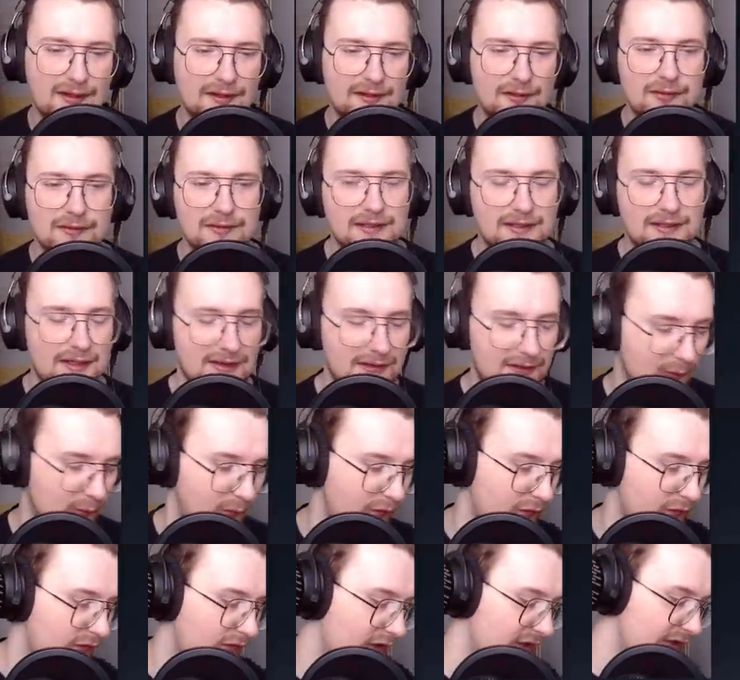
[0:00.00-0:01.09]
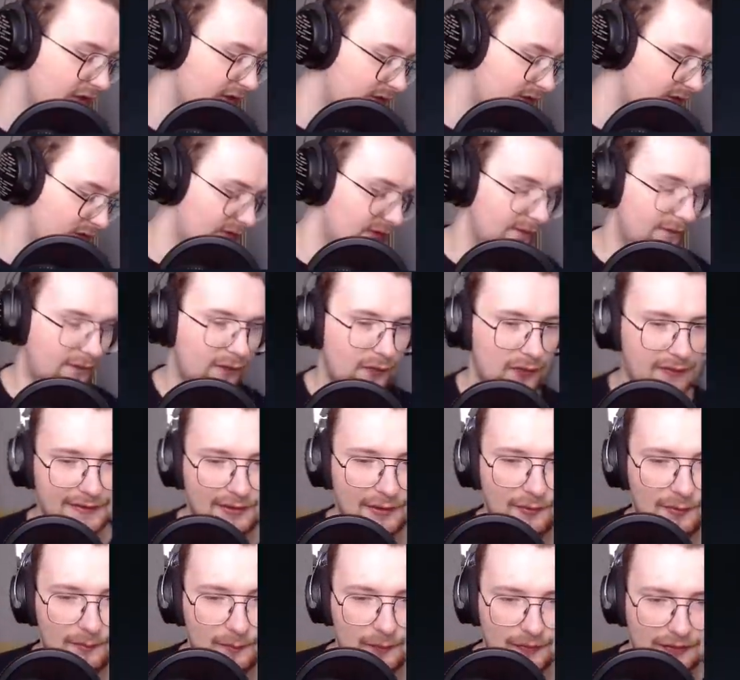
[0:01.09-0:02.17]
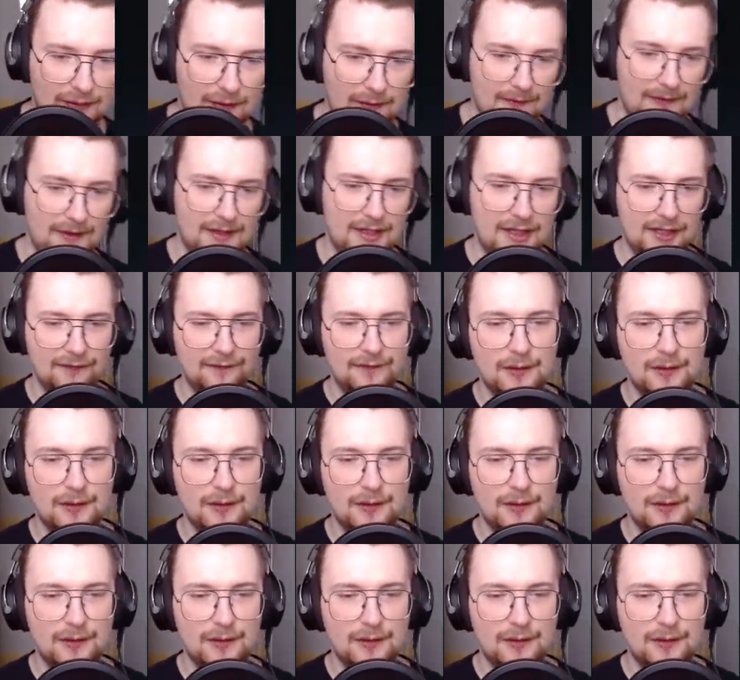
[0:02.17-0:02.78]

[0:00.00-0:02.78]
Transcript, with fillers: Caustic has some really good voice clips though. I kind of